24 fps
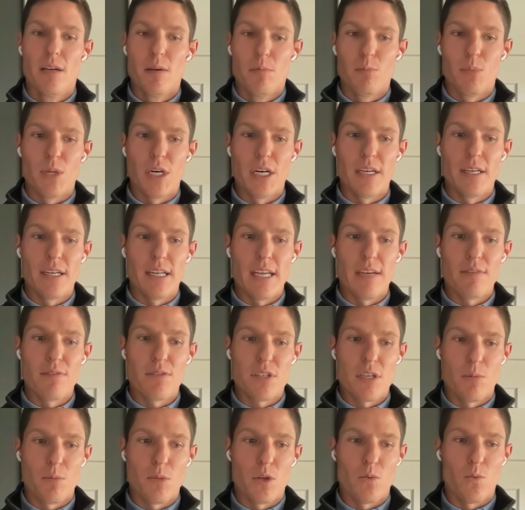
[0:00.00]
But if
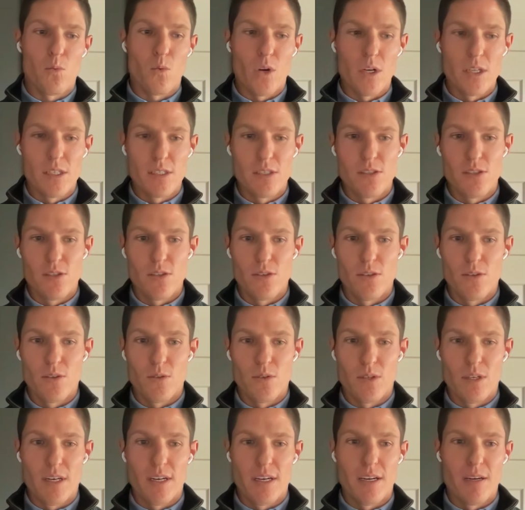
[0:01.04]
someone wanted to,
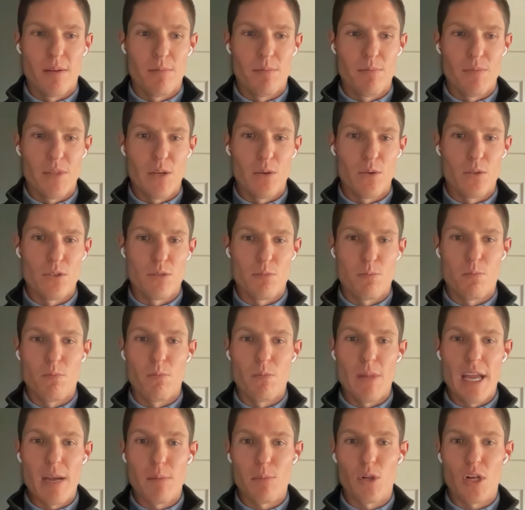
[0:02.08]
there was
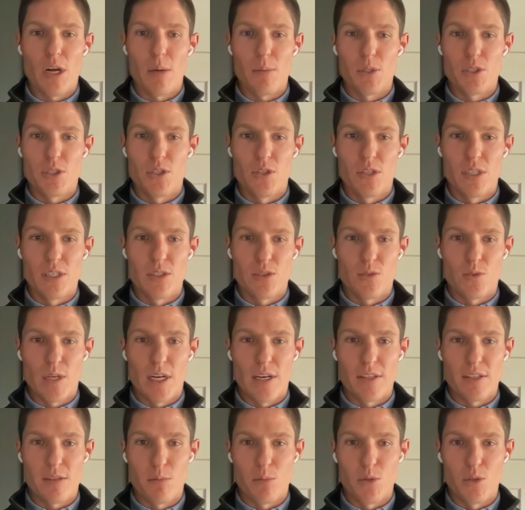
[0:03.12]
ample opportunities
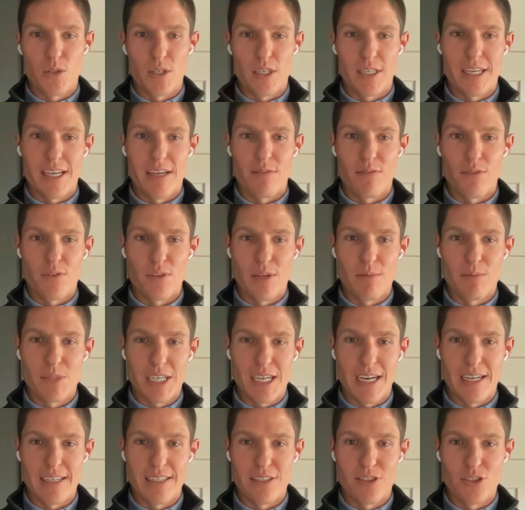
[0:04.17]
throughout the book, again, for them to
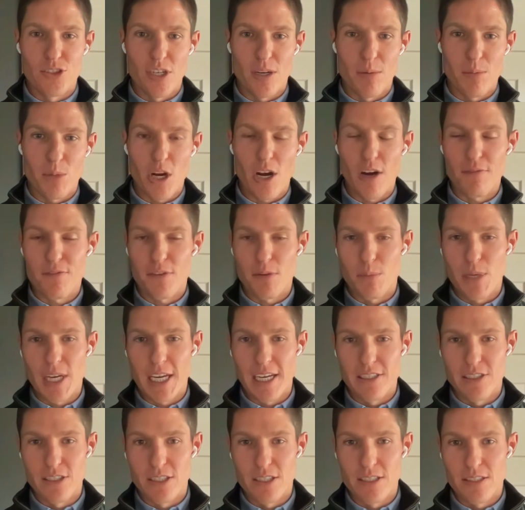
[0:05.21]
kind of jump off the
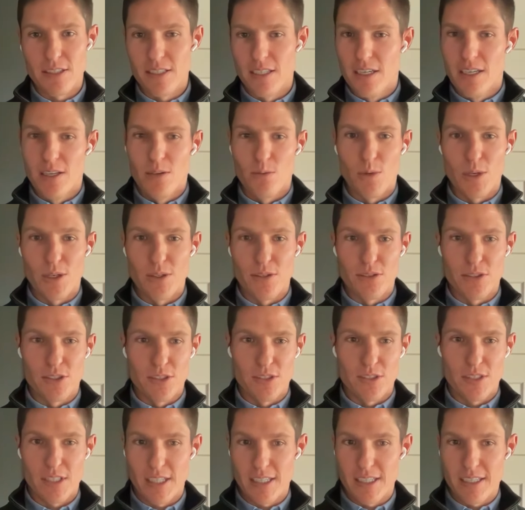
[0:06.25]
pages, whether
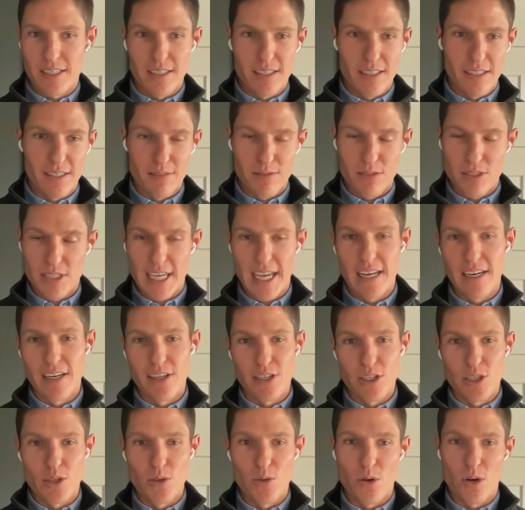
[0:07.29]
just like scanning a
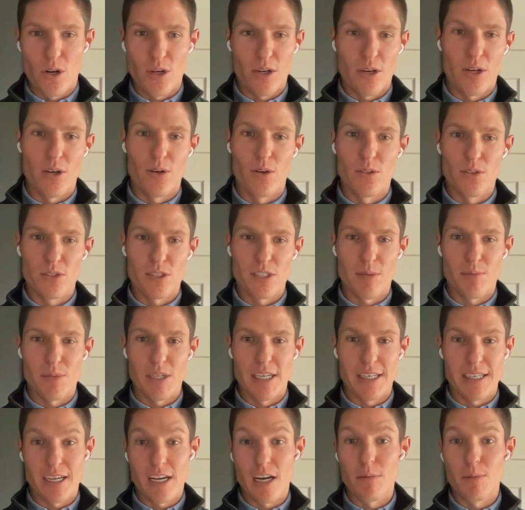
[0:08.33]
QR code or something
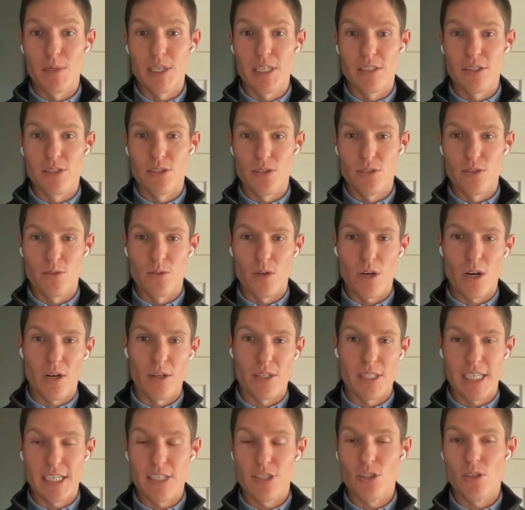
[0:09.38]
and coming to our
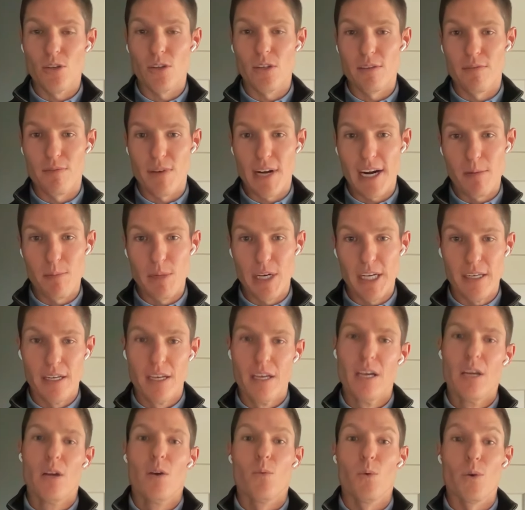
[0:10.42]
digital environment,
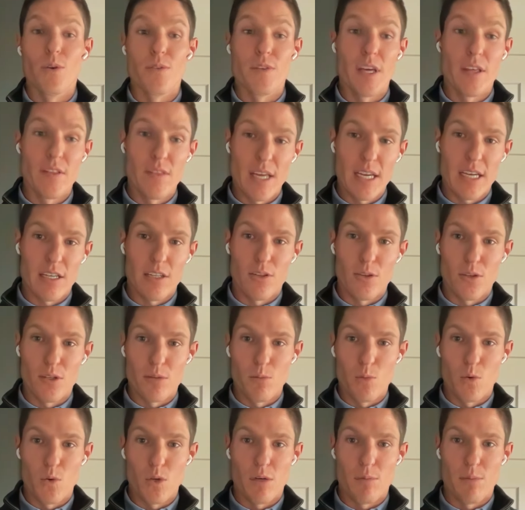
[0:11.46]
where then they could learn
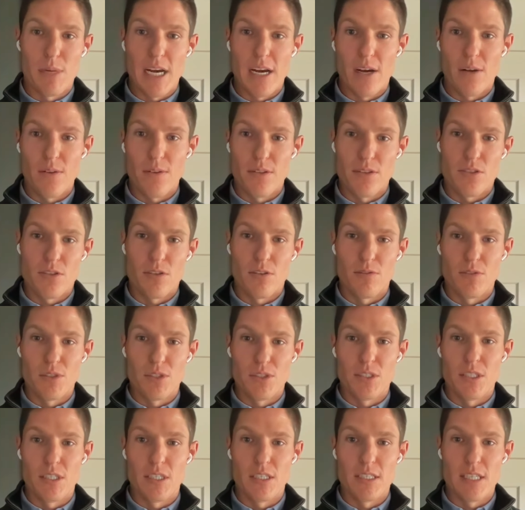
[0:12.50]
more about the
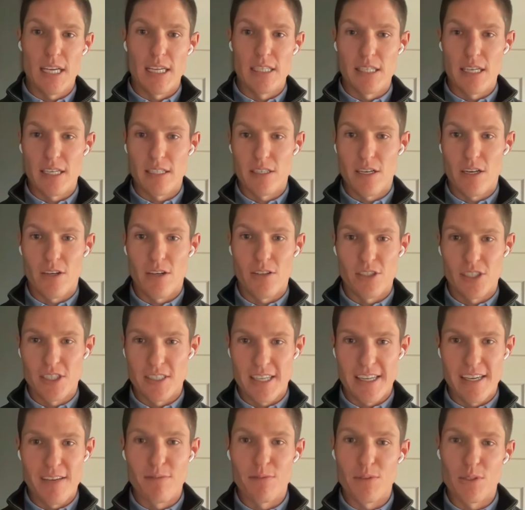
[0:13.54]
services and technologies
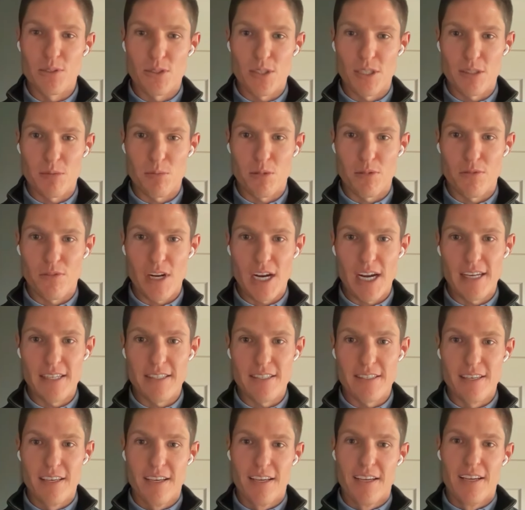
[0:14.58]
that InfoTrust provides
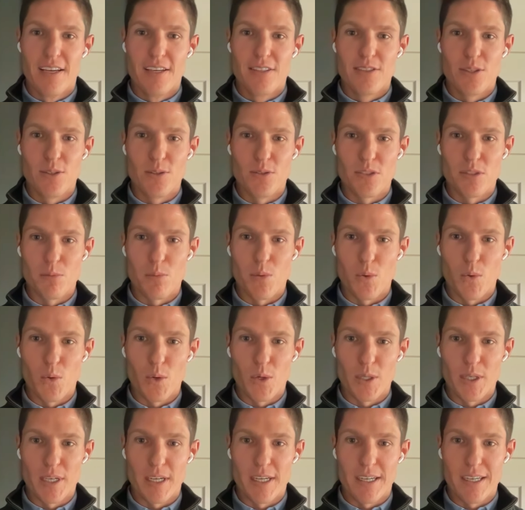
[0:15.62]
to
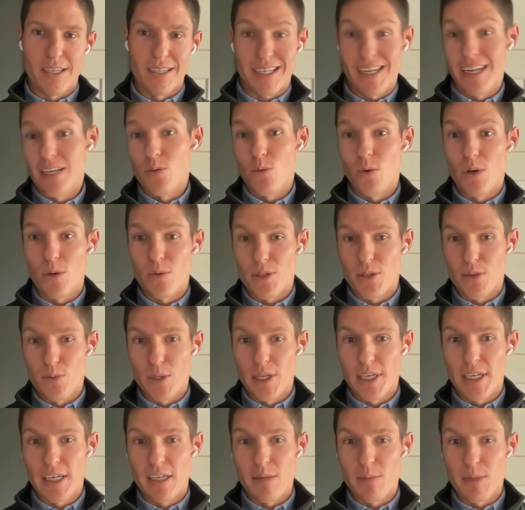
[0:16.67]
support kind of what they're
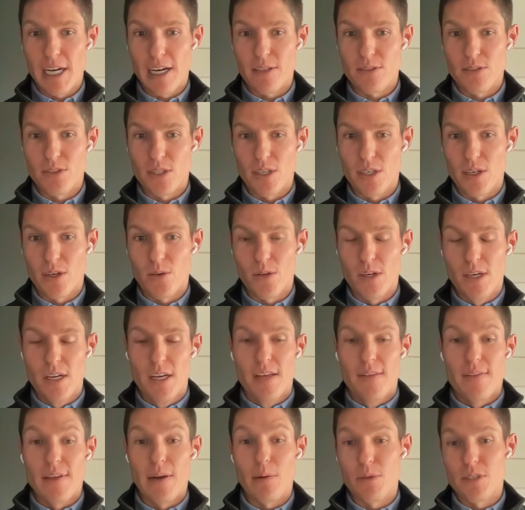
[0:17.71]
reading about. So
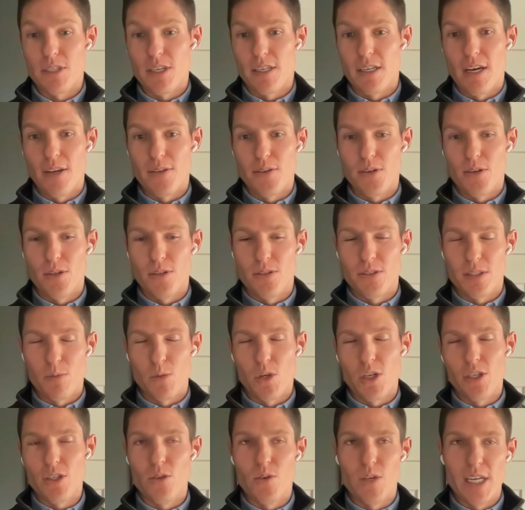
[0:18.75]
that was another
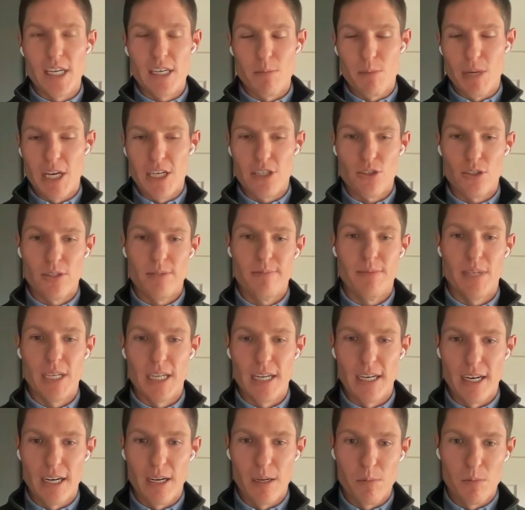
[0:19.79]
somewhat unique measure
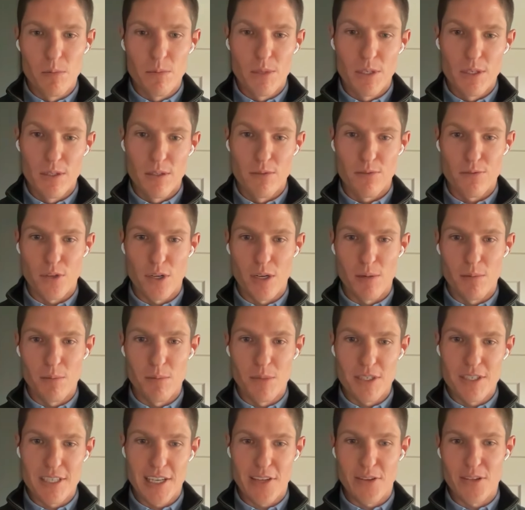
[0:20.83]
from
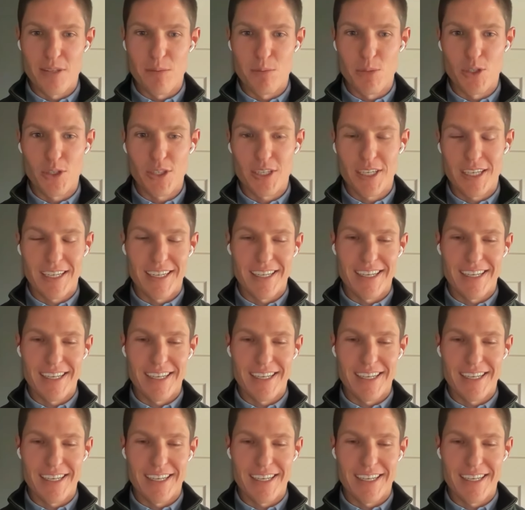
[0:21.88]
selling a book.